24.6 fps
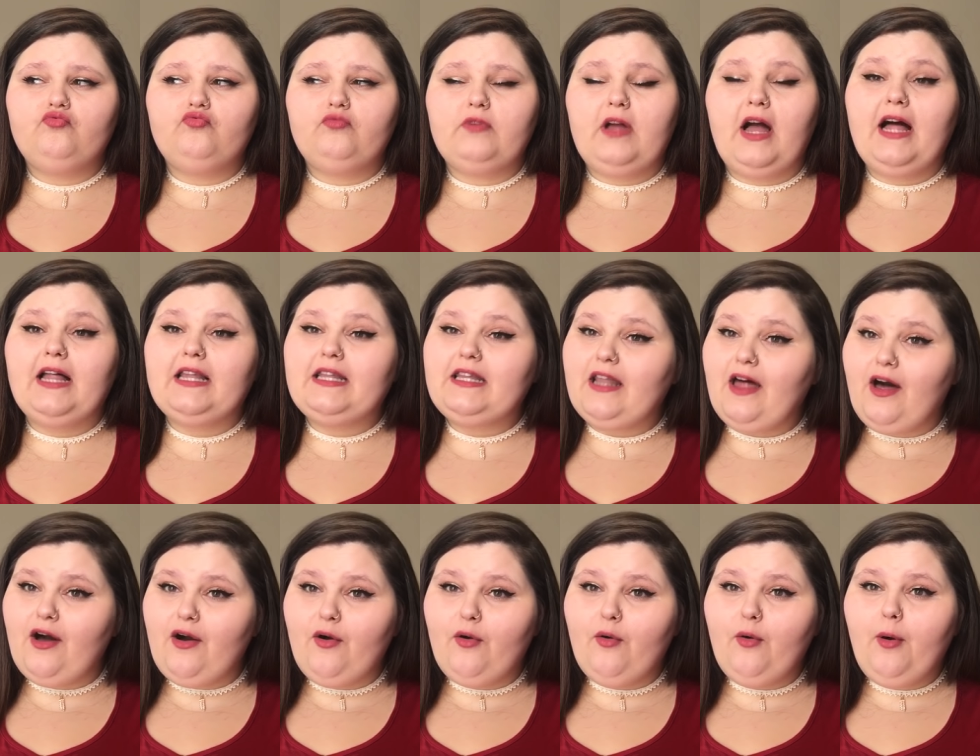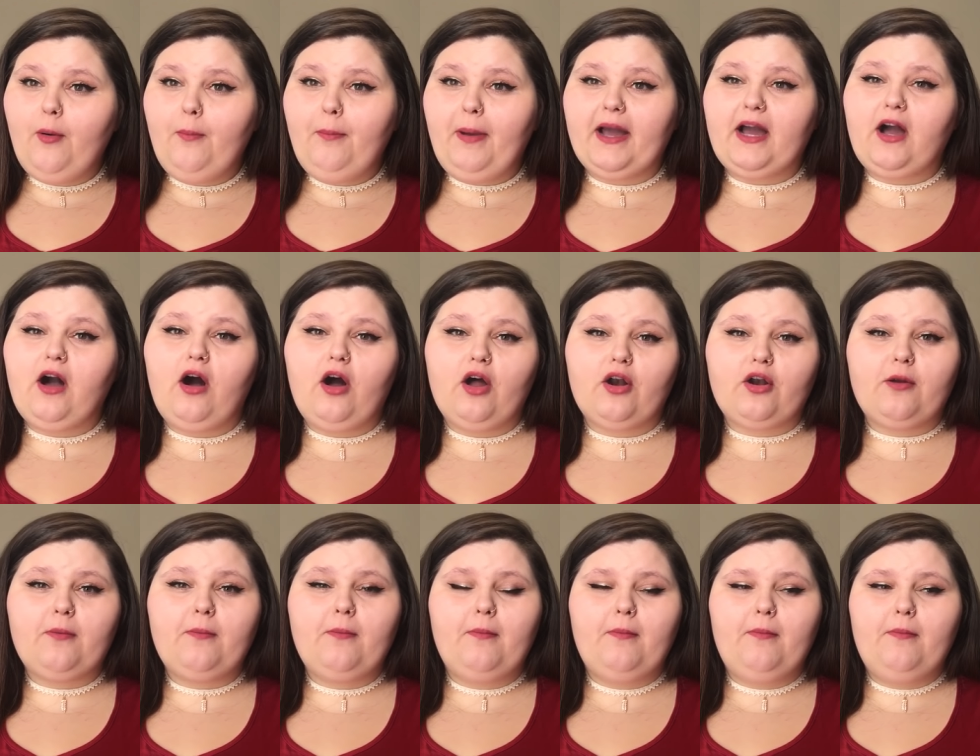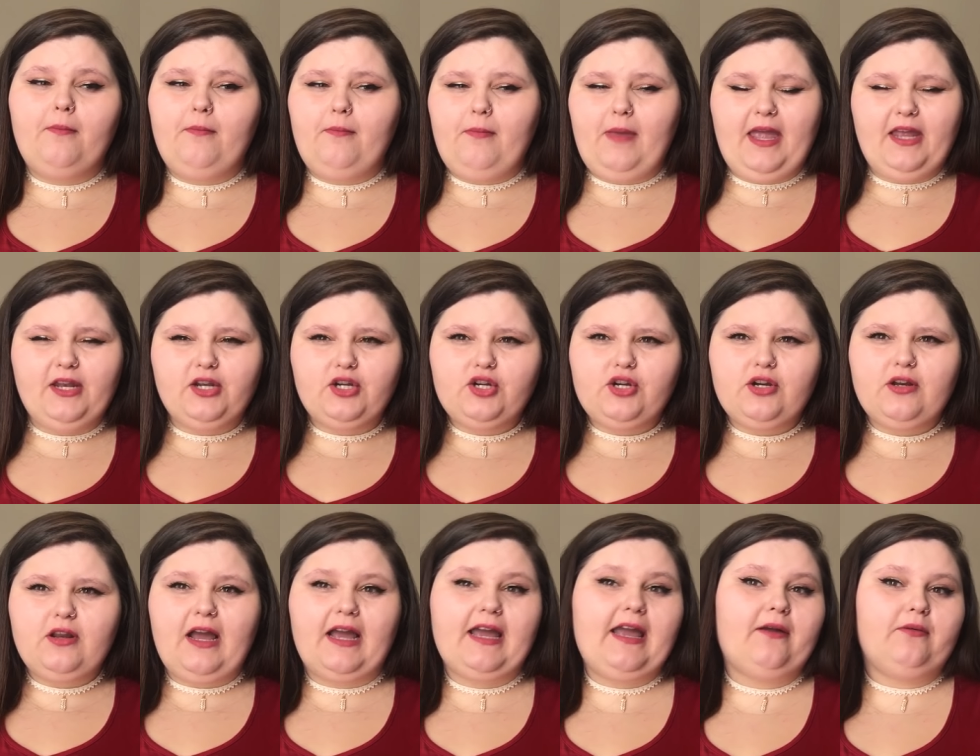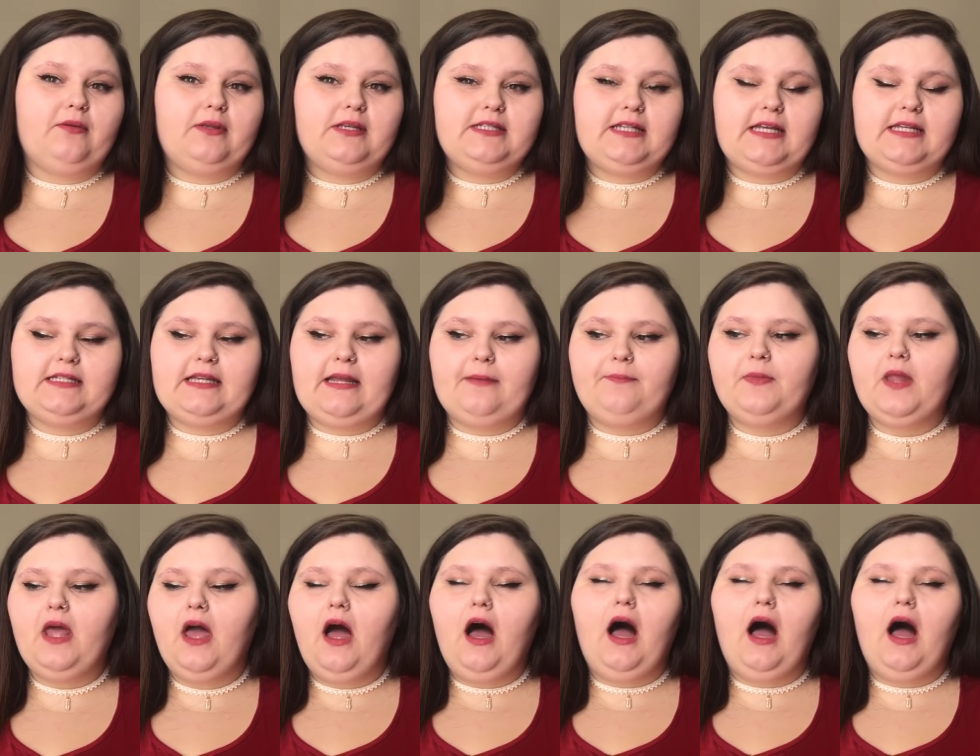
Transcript: Hello by Conor Maynard. I can't really say his name.